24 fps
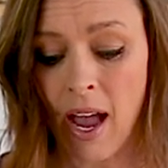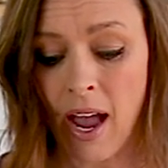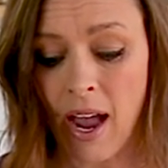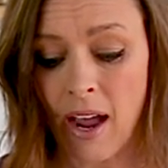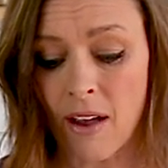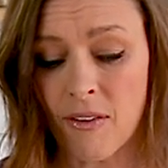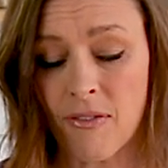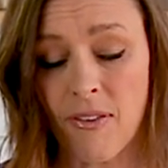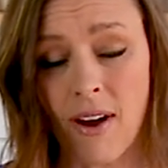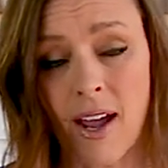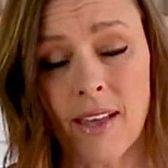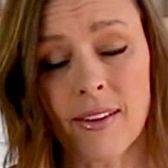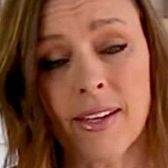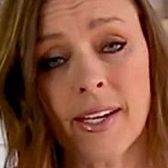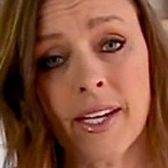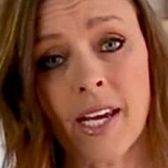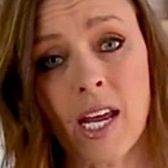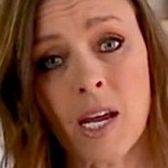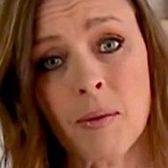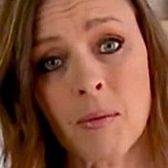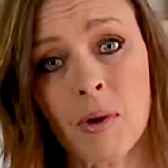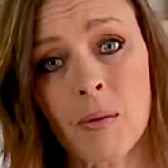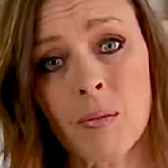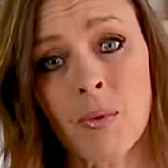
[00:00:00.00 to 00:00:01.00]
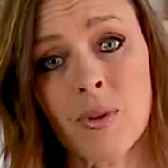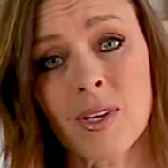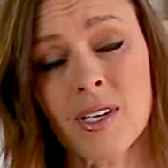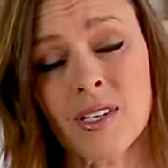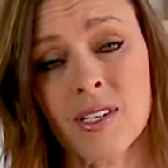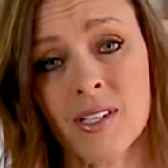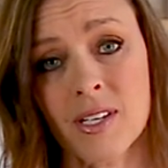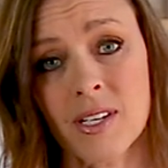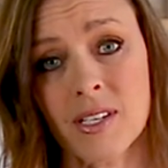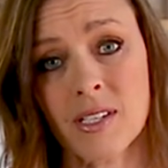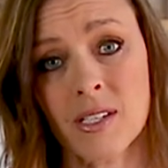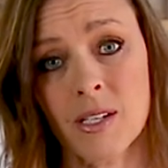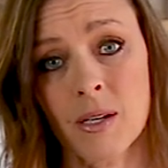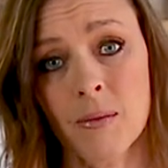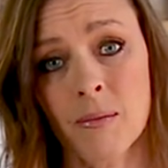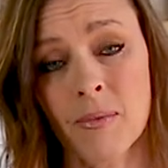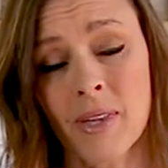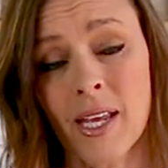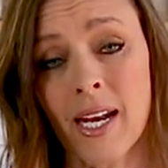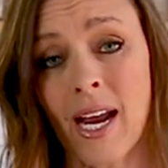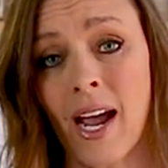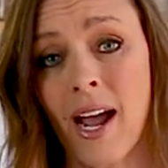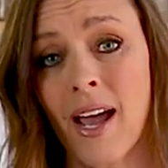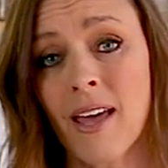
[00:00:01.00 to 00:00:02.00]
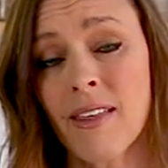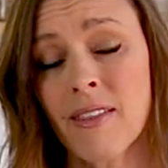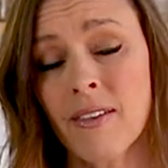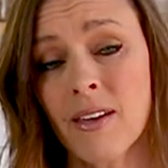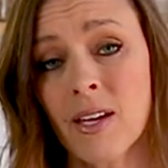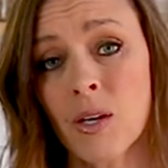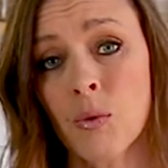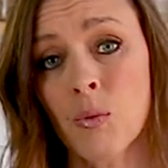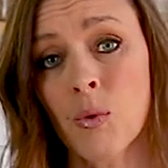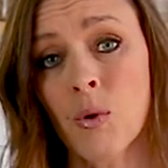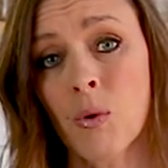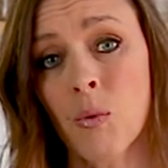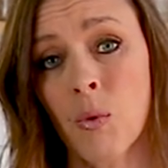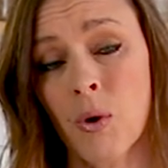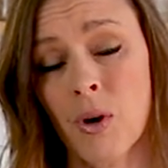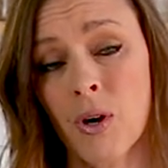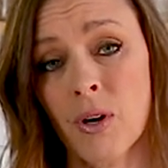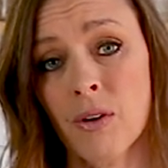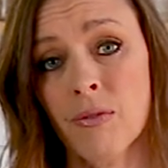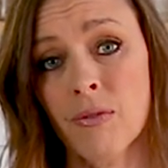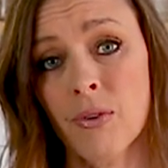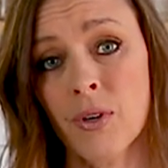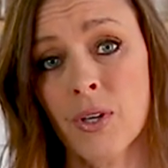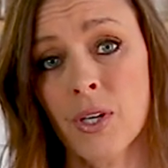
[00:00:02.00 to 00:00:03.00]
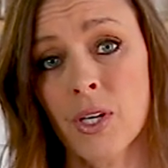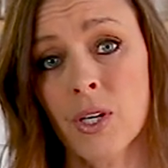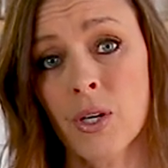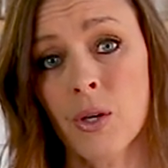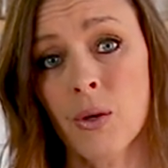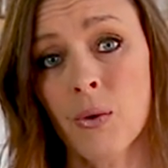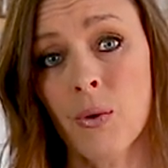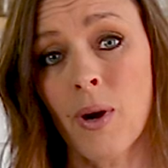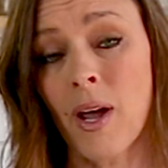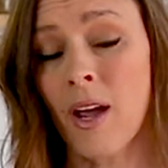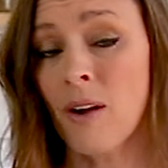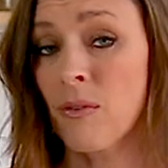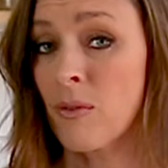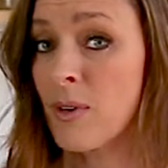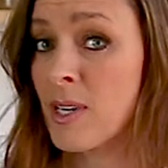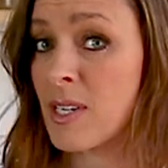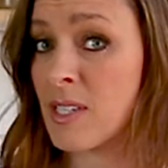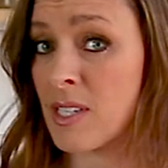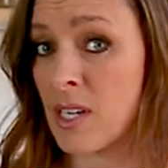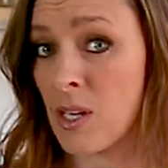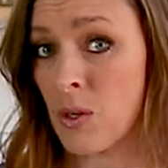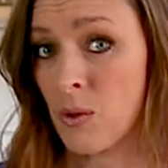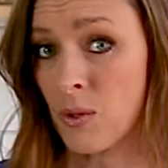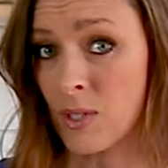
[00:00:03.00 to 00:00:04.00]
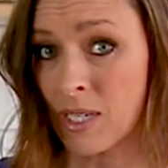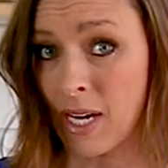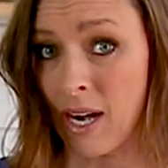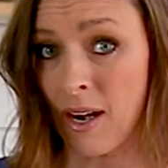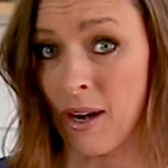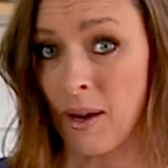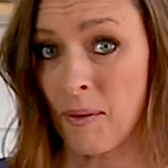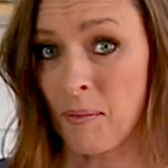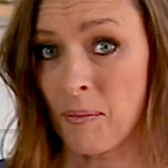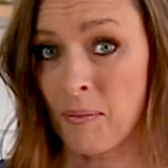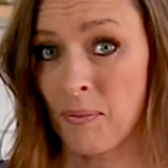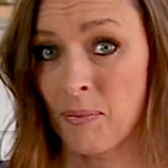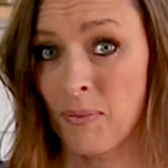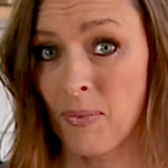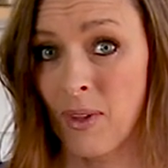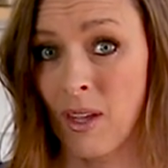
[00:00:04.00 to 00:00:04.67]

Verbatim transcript: I finally came up with a system that I think will work for you every single time.